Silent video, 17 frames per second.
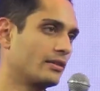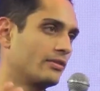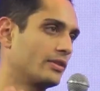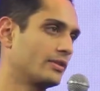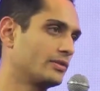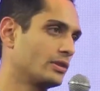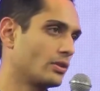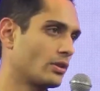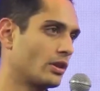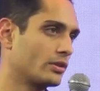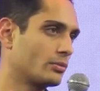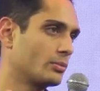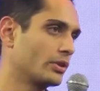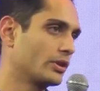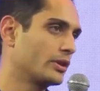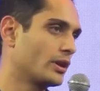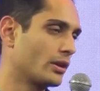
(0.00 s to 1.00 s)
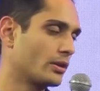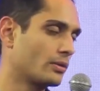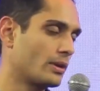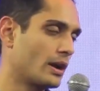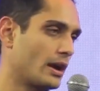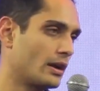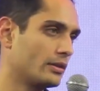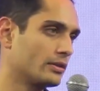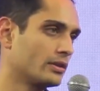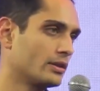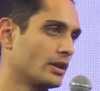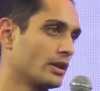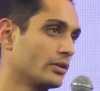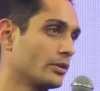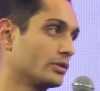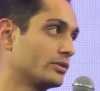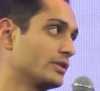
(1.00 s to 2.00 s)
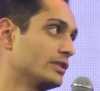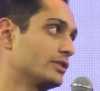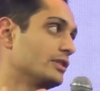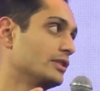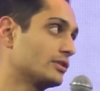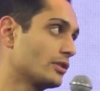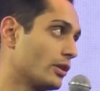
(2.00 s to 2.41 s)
a $50 or $100 million round. Those VCs